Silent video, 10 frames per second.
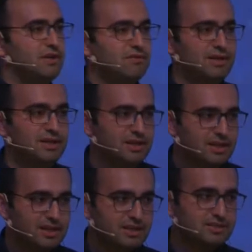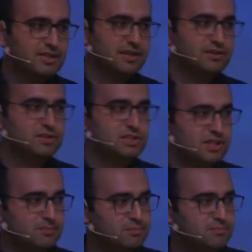have a serious
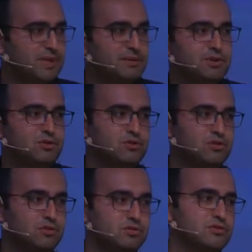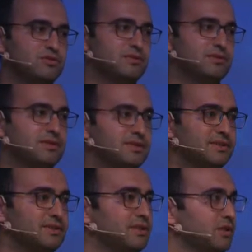job, maybe you
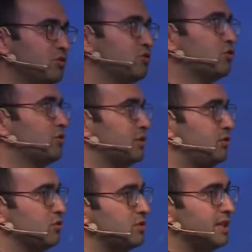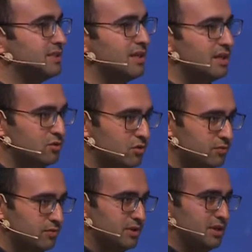shouldn't use that kind
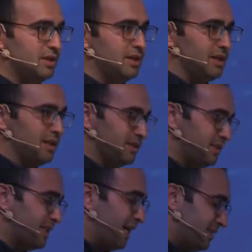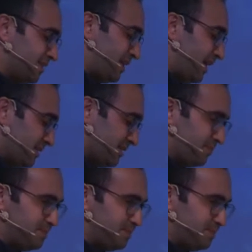of design trend.